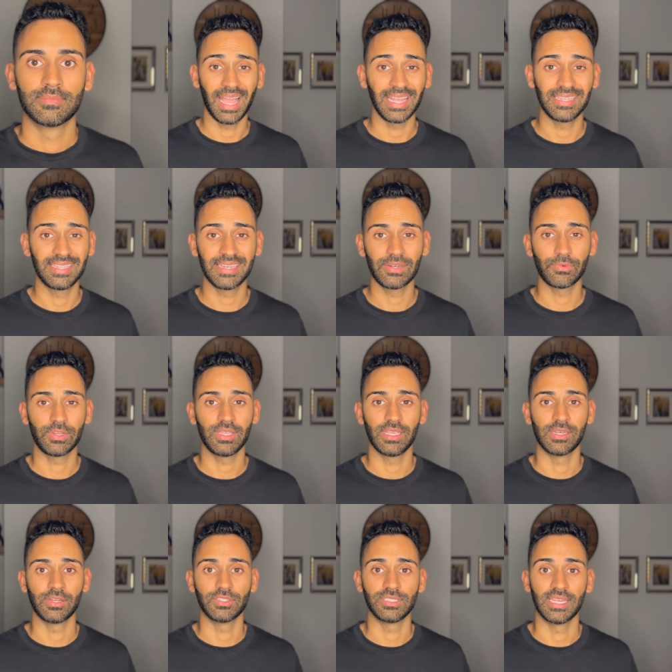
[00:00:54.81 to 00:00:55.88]
I didn't really
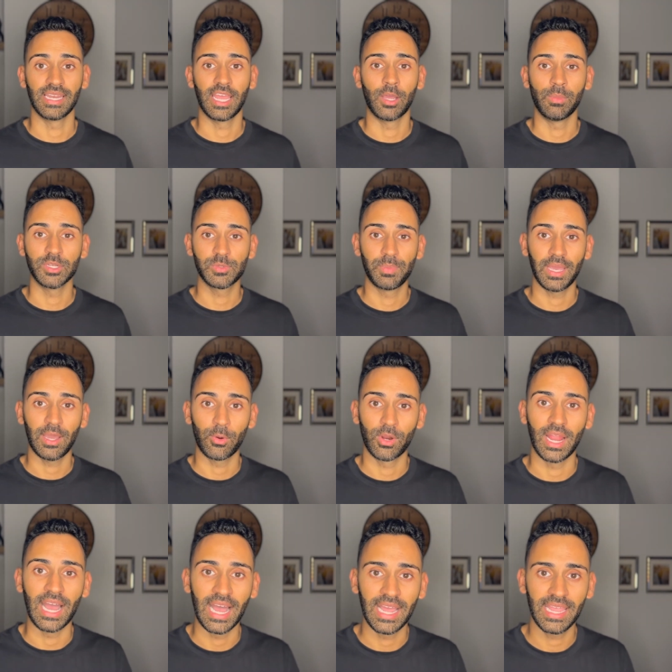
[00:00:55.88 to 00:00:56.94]
understand how much
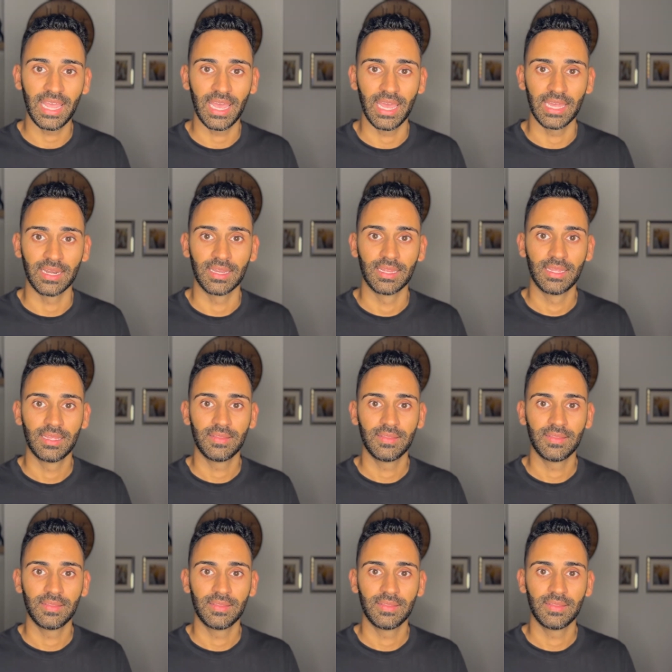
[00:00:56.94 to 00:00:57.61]
power I had